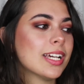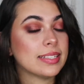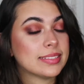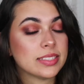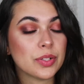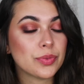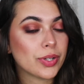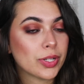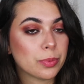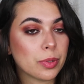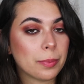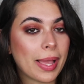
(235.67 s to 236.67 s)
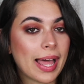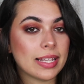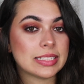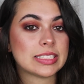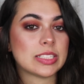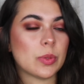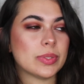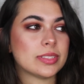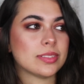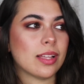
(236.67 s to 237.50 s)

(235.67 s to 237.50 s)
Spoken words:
It's an affordable palette, so it's